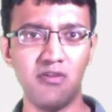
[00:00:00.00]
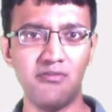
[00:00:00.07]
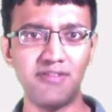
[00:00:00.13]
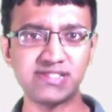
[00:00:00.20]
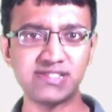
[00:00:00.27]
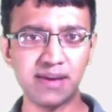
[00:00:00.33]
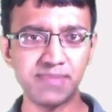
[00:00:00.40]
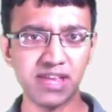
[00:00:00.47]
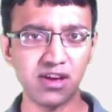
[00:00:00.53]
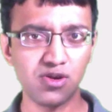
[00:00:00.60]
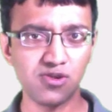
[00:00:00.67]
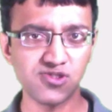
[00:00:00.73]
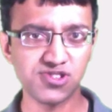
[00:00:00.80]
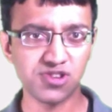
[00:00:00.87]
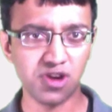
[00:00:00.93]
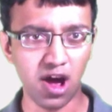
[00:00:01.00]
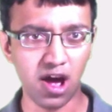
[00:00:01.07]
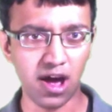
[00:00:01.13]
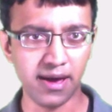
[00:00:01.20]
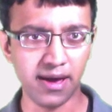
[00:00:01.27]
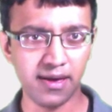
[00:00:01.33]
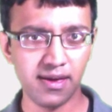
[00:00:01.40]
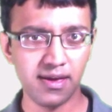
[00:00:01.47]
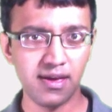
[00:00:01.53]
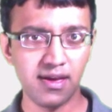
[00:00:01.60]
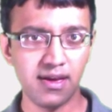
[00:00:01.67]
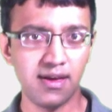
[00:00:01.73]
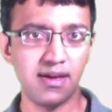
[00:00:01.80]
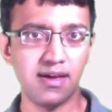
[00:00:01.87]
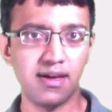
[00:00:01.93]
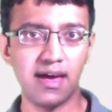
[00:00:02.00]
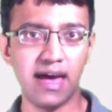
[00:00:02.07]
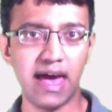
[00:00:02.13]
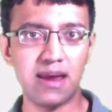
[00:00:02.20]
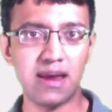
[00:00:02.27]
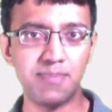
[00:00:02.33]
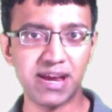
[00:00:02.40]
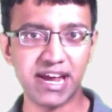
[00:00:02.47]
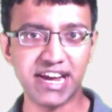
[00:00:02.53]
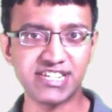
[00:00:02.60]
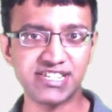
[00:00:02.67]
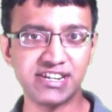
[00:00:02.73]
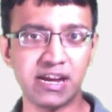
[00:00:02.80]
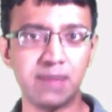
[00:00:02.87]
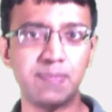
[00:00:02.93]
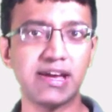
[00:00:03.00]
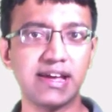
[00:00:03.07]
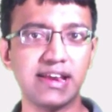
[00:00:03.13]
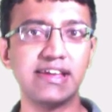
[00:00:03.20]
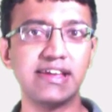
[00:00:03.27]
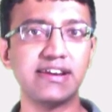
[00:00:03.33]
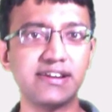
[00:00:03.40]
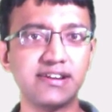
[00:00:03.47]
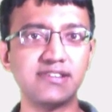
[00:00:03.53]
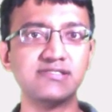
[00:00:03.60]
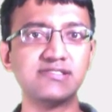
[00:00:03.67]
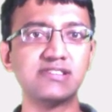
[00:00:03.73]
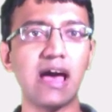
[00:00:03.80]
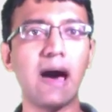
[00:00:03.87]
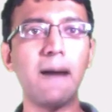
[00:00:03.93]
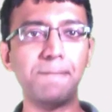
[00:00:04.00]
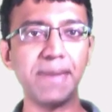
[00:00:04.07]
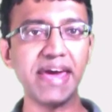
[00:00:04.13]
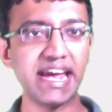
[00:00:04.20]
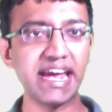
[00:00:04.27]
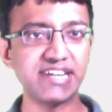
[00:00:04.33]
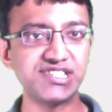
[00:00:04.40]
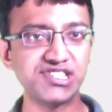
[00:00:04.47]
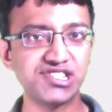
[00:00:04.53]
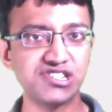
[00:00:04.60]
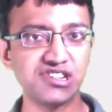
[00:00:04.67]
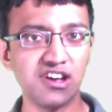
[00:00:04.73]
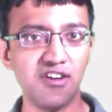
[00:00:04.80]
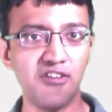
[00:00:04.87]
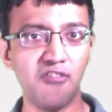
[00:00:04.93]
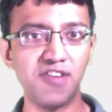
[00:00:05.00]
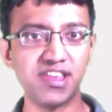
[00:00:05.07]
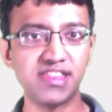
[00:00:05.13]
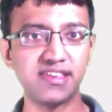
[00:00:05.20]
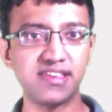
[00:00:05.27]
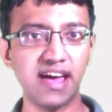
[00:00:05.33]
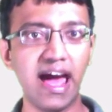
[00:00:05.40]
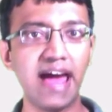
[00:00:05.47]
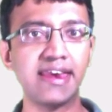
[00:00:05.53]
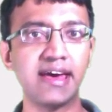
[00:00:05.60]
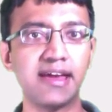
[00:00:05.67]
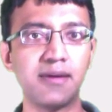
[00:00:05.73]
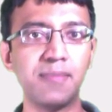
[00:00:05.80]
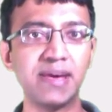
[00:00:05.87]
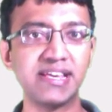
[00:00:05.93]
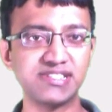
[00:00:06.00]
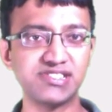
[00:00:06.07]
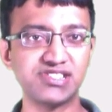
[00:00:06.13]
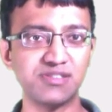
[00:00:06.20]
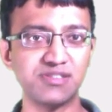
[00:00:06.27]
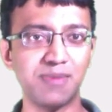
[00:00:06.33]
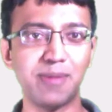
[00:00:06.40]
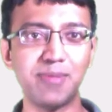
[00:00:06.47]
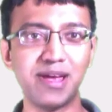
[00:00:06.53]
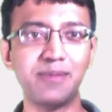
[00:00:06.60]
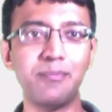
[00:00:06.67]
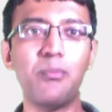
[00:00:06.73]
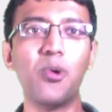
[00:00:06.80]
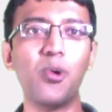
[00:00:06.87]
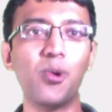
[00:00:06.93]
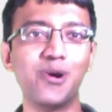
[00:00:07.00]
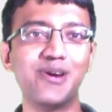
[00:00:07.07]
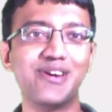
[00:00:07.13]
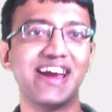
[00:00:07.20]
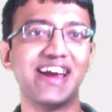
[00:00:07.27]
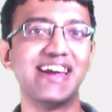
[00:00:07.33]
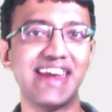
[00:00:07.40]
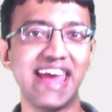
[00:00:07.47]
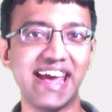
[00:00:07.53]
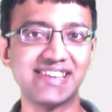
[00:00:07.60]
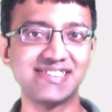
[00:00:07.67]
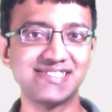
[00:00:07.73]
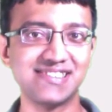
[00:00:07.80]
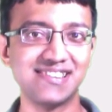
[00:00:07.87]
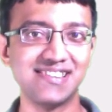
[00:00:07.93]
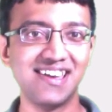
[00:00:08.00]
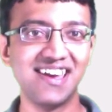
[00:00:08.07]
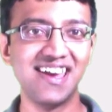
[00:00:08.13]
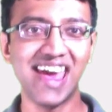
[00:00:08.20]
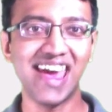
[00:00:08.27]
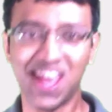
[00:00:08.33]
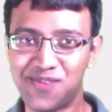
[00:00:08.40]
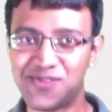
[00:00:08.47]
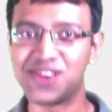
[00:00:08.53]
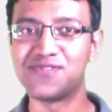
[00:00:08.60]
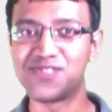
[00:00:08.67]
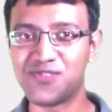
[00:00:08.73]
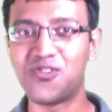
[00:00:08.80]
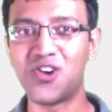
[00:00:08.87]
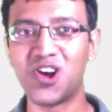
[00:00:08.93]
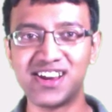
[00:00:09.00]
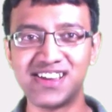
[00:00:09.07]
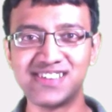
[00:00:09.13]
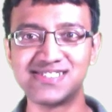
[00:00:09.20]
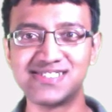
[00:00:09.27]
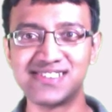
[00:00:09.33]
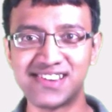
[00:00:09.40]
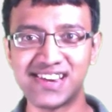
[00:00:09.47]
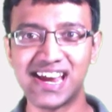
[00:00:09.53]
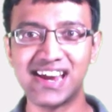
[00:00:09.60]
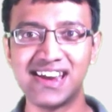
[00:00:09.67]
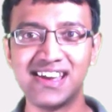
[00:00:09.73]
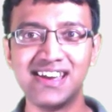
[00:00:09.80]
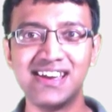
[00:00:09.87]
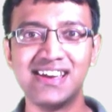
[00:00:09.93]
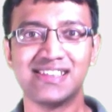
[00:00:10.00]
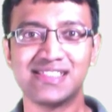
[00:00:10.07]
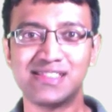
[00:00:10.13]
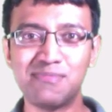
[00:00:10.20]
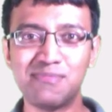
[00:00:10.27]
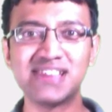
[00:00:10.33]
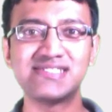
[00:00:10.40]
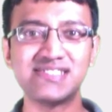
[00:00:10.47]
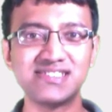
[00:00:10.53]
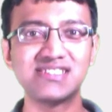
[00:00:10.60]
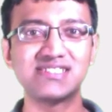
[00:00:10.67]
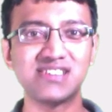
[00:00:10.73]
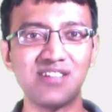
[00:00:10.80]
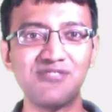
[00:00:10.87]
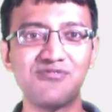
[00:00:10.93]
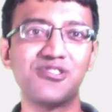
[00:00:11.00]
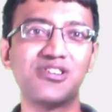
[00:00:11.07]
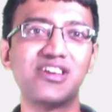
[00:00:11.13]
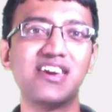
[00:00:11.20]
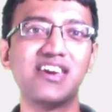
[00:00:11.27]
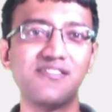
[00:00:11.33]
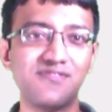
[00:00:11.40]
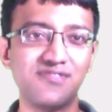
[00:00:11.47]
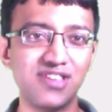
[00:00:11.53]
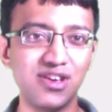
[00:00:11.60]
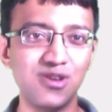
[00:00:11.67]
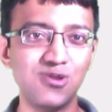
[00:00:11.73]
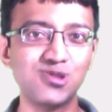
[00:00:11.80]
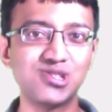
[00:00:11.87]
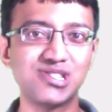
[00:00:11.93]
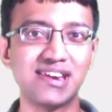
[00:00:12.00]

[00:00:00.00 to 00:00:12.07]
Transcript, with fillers: When something goes wrong, an application typically returns a page with an error message, maybe in bold red text even if the font isn't red, the message itself would give the user